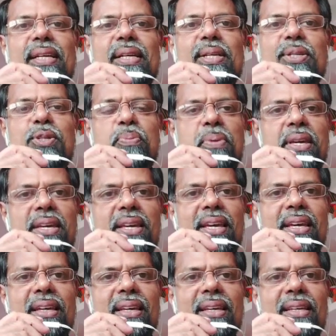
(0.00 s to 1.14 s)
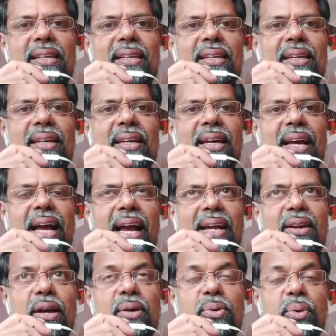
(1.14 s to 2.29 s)
Speaking and
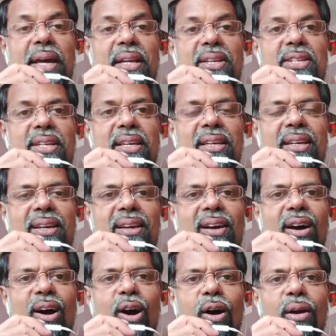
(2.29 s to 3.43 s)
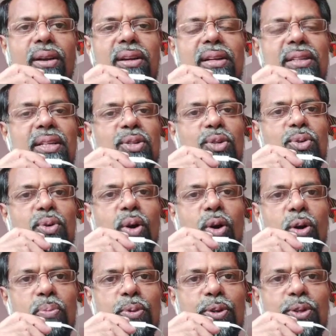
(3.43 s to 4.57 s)
writing are the two
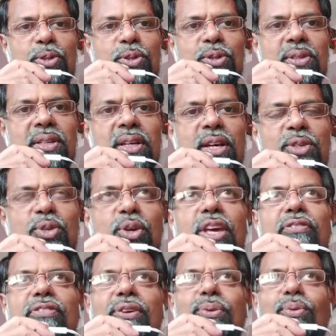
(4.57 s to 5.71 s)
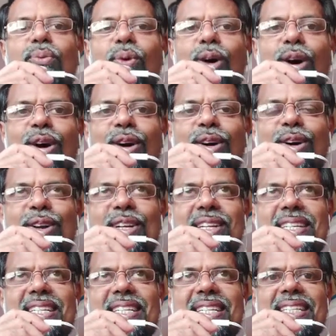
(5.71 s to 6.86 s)
outputs. So if you
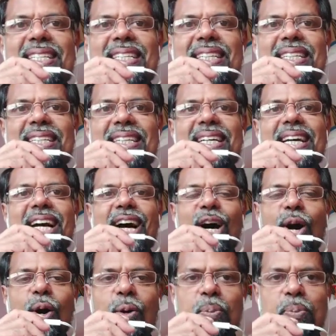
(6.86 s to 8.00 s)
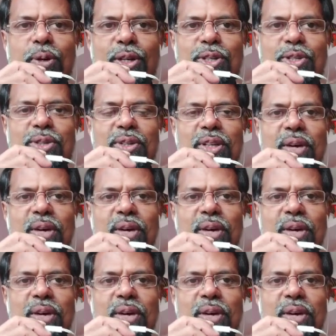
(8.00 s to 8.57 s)
want outputs, you